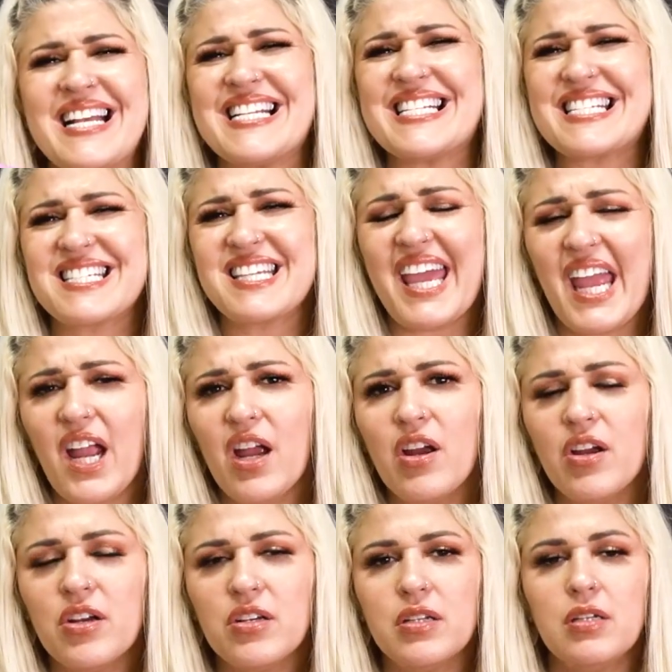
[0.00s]

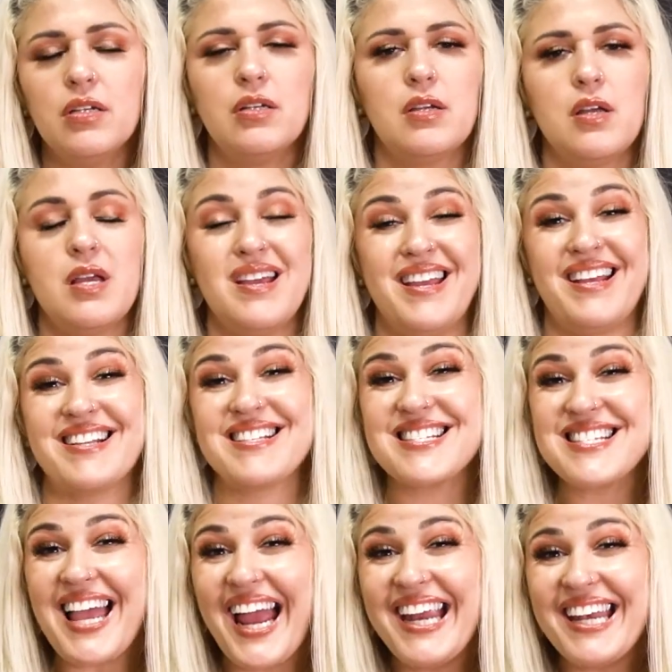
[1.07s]
scared,
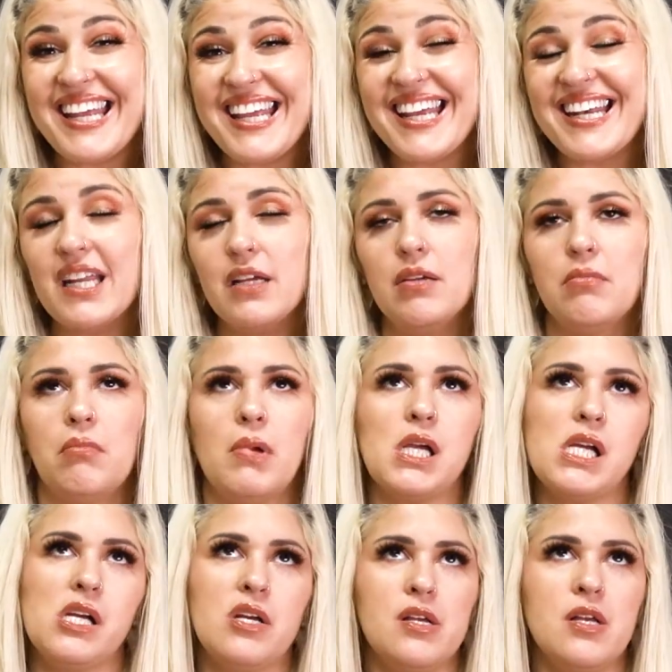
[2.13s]
excited,
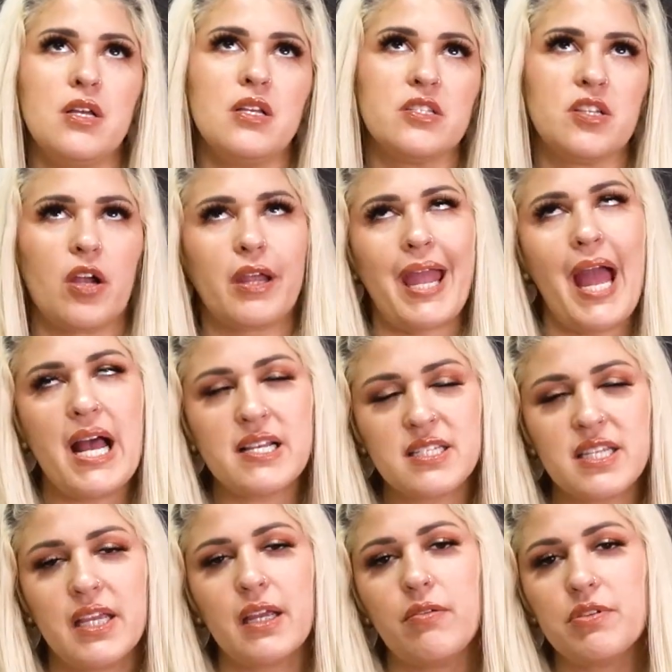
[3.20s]

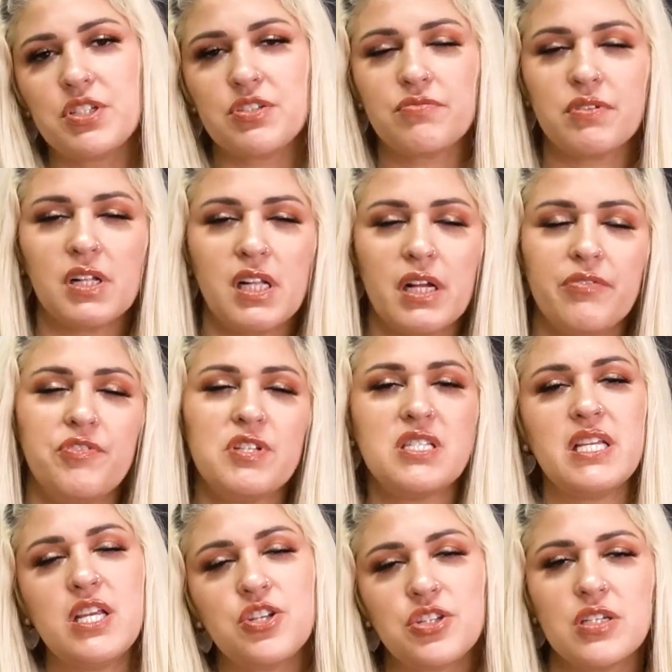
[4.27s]
sarcastic, which is really like
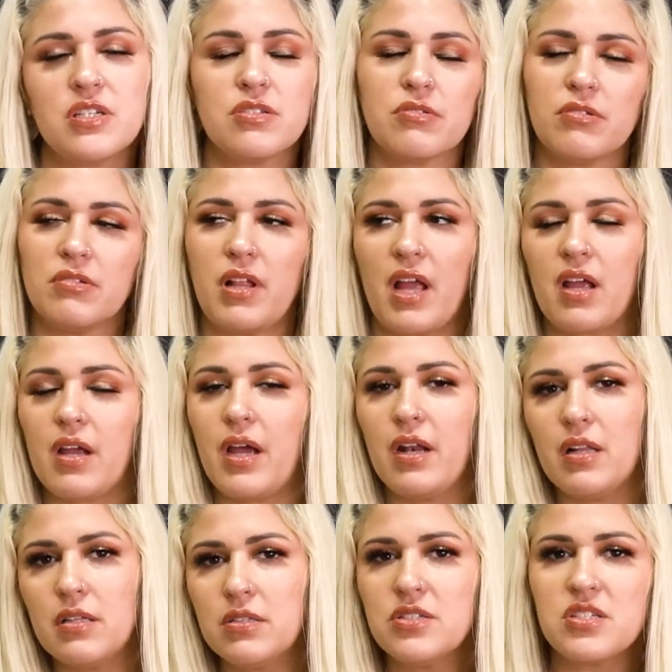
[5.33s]
facetious or like kind
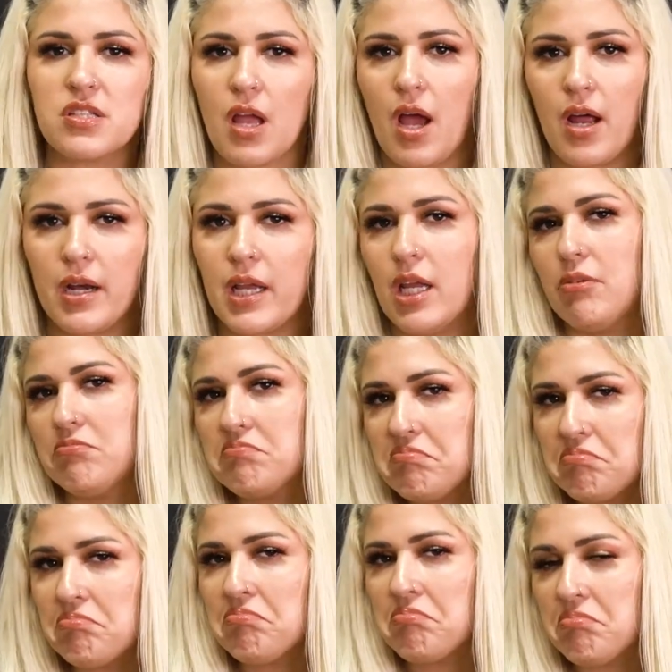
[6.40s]
of a little snotty.
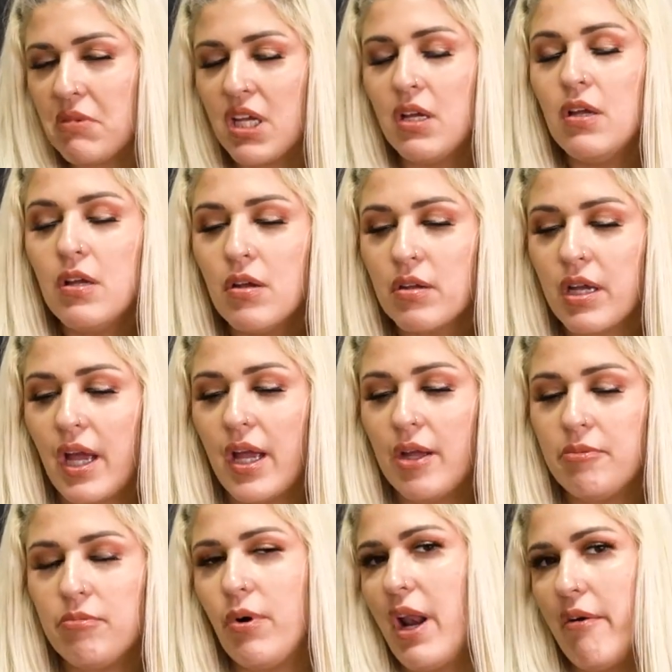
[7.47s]

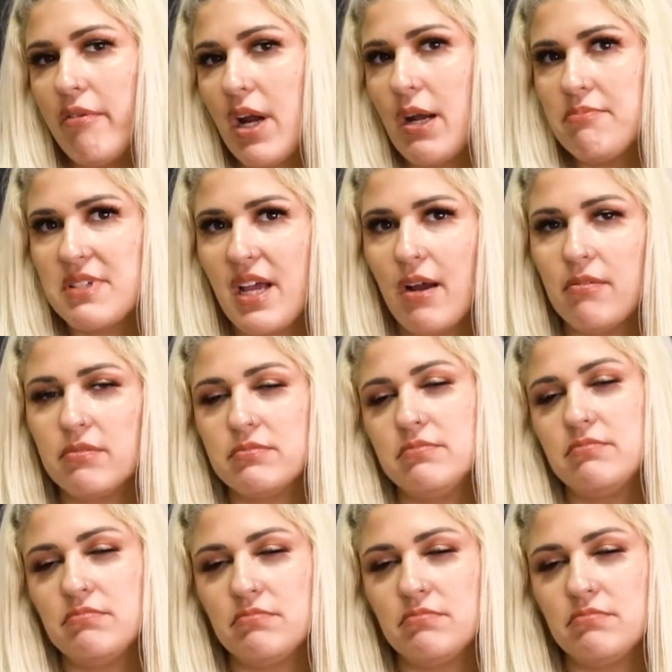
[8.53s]
Okay, whatever comes out.